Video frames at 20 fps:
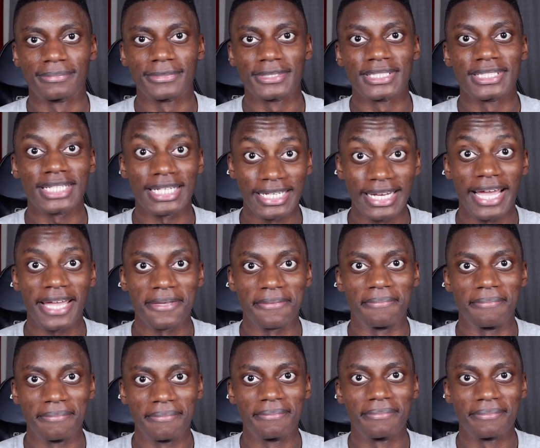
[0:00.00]
Today.
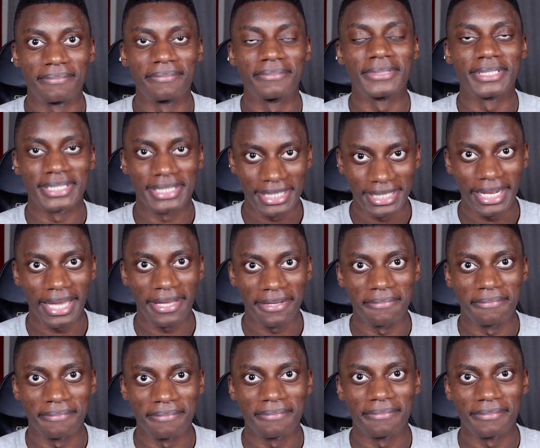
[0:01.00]
Today.
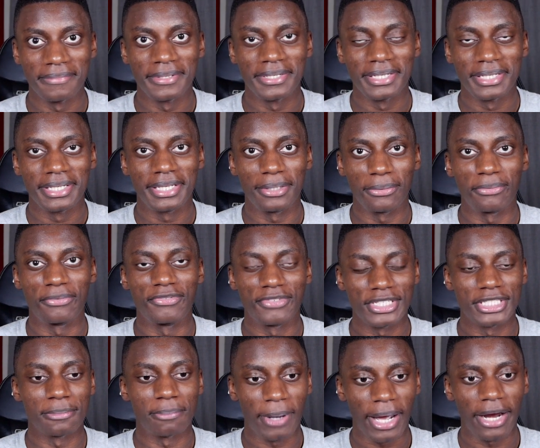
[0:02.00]
It would have
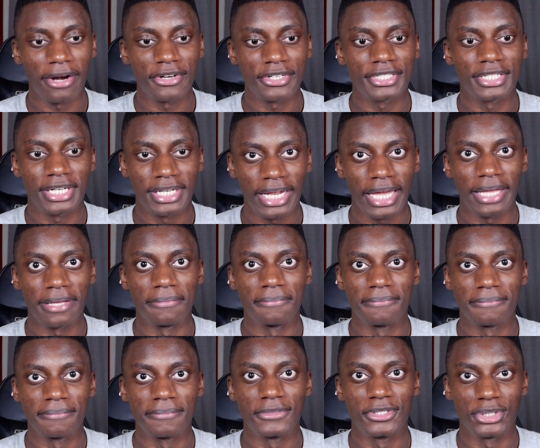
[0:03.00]
expired today,
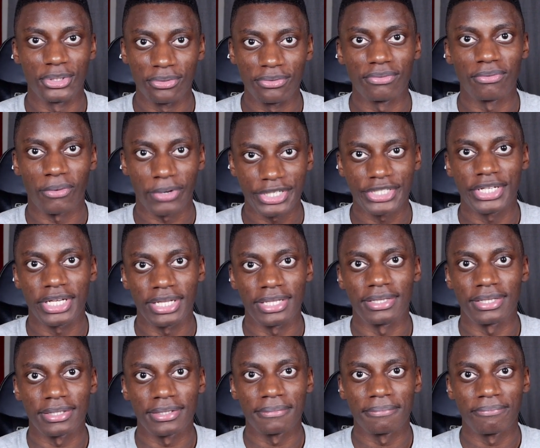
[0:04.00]
June 14th
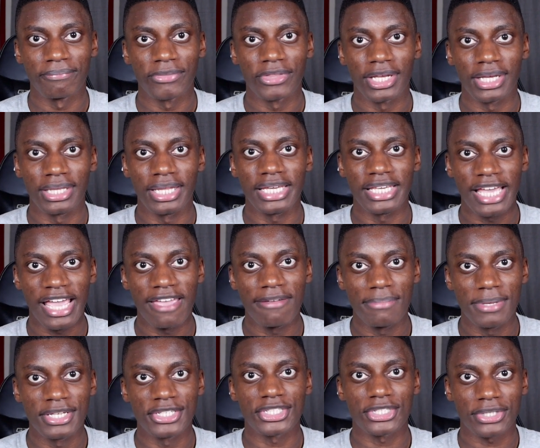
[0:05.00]
and they gave
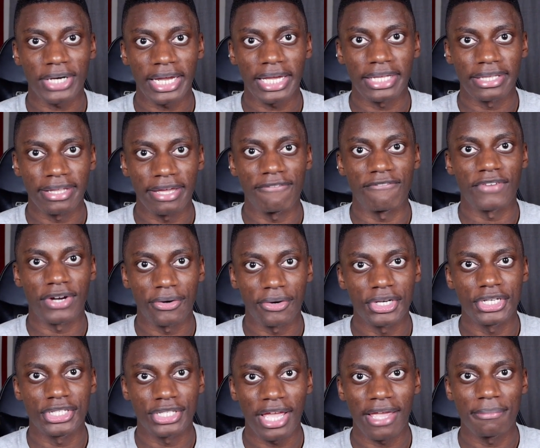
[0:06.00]
me a strike that very
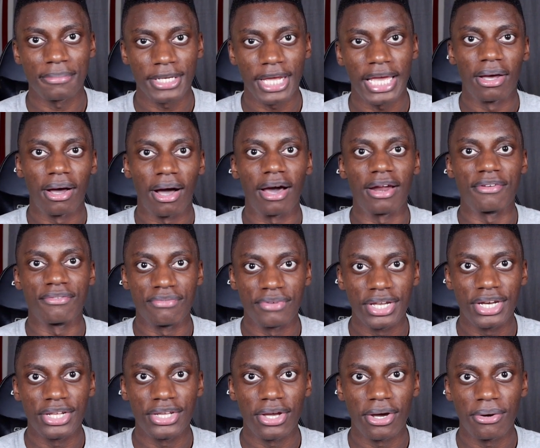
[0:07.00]
same day on a
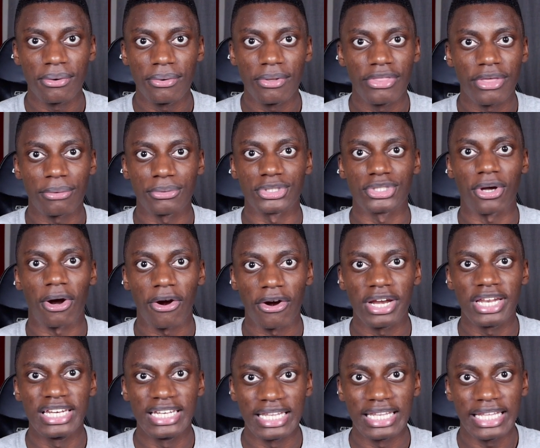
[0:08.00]
video that was already
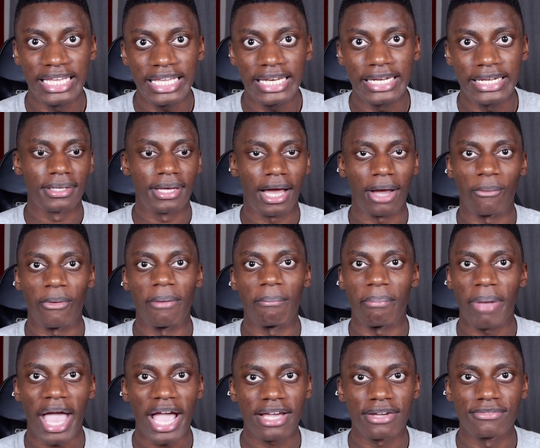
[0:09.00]
deleted. I went
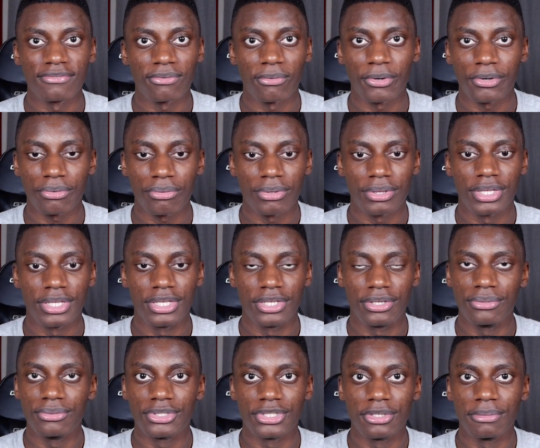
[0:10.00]
back and forth with the
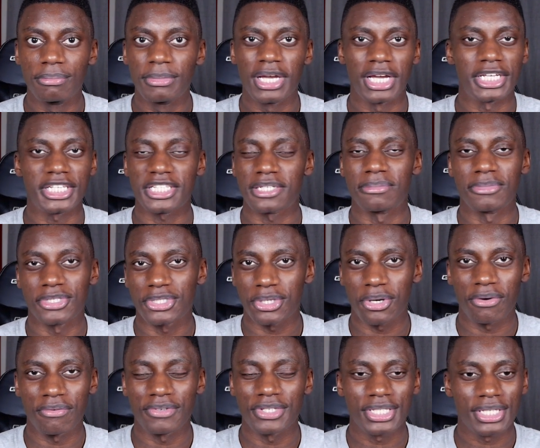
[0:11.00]
YouTube customer
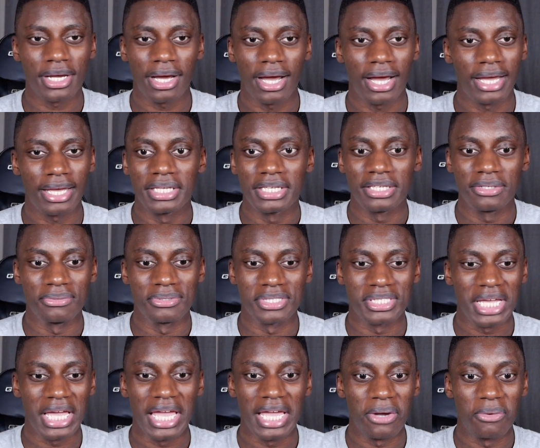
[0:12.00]
service guy who's
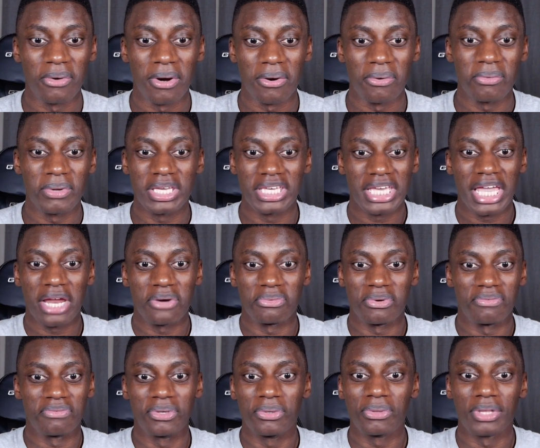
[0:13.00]
saying, well, we can't
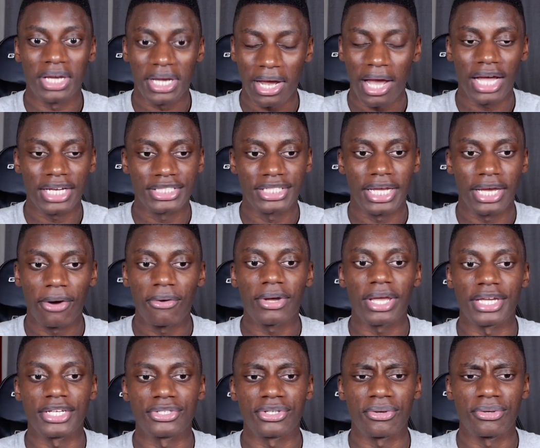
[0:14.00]
review the content. Okay,
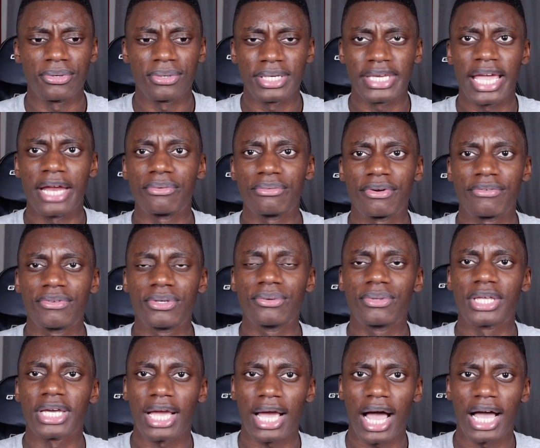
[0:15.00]
so you can't review the
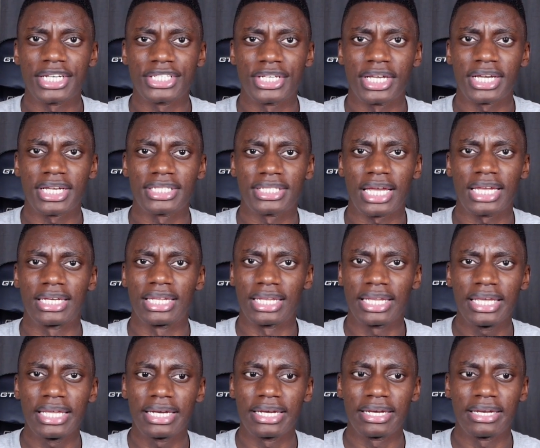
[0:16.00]
content because I
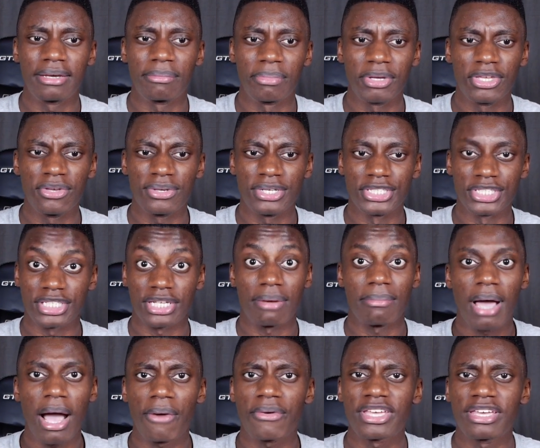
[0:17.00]
deleted it, but you can
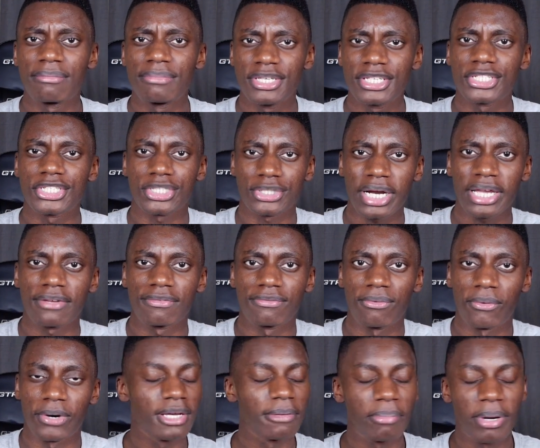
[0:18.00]
somehow give me a strike for
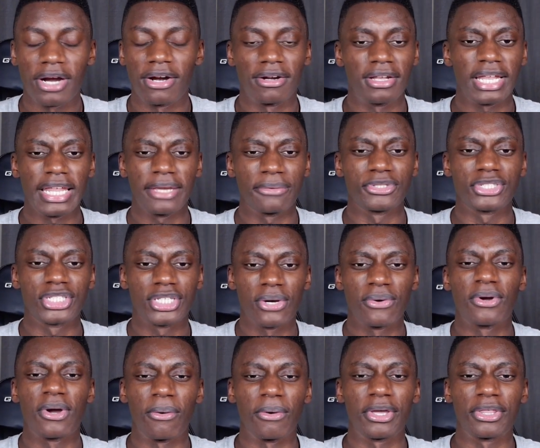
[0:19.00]
it. Apparently, it was still
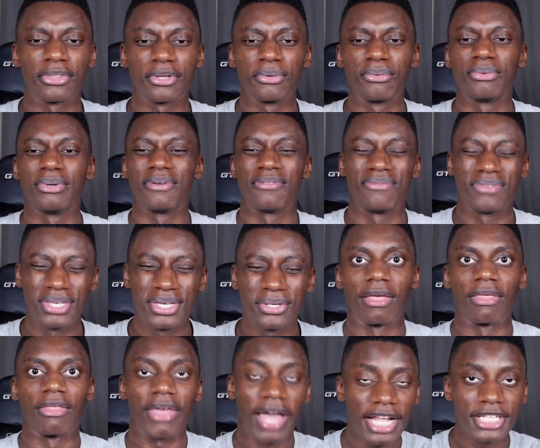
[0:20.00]
going through review.
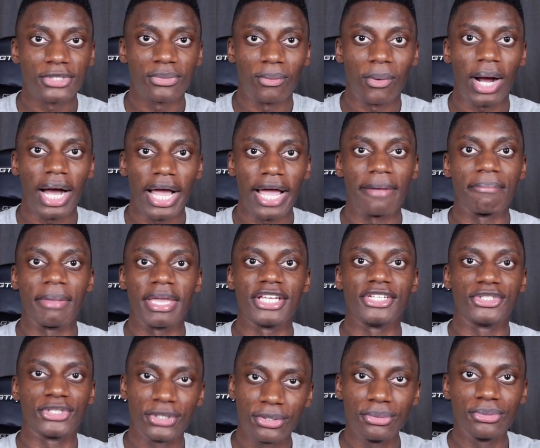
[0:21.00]
That's why I made
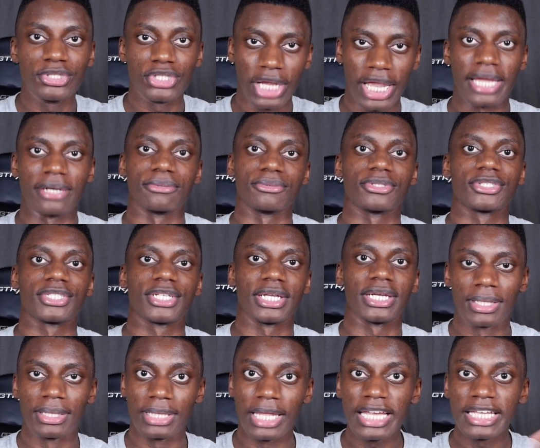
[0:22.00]
two channels today.
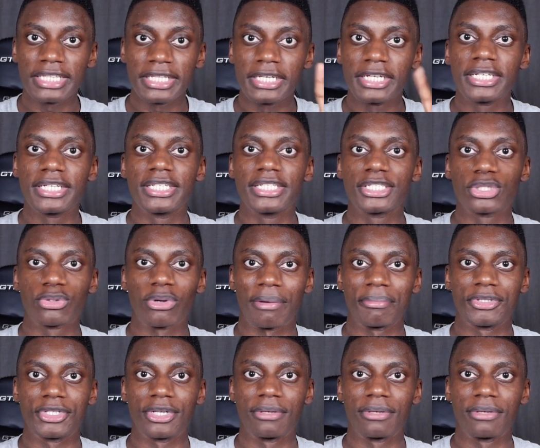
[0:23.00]
Linked in the description,